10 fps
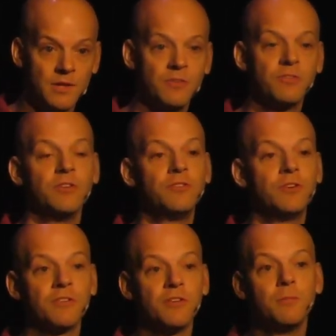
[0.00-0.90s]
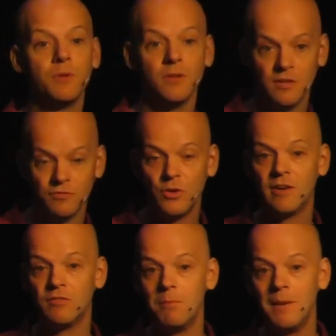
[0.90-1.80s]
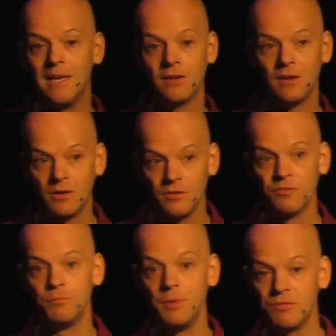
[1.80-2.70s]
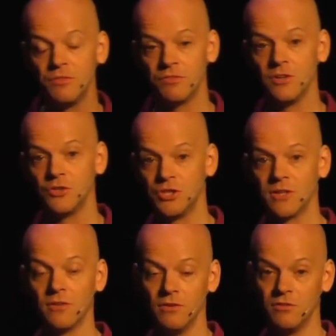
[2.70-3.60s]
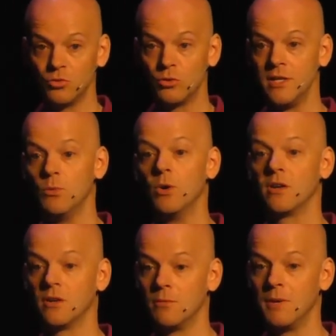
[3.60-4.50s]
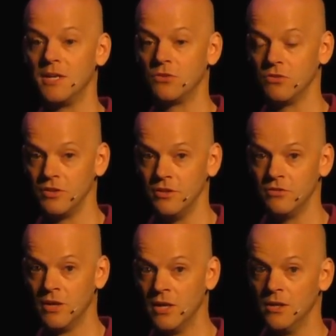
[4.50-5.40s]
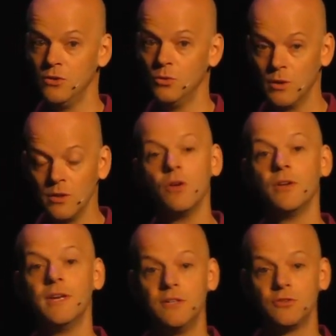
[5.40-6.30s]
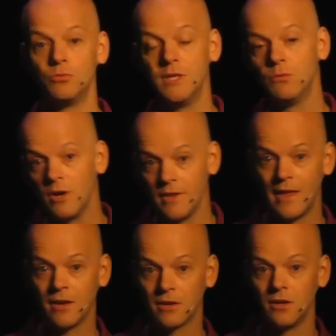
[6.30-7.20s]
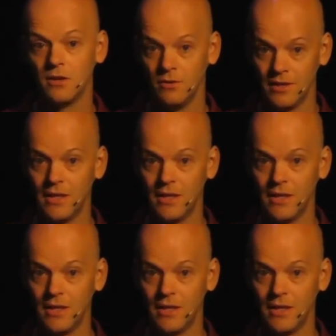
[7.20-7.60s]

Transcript: So for example, if you have 1 million lines of business logic that is already working on matrices, you will not need to rewrite that code.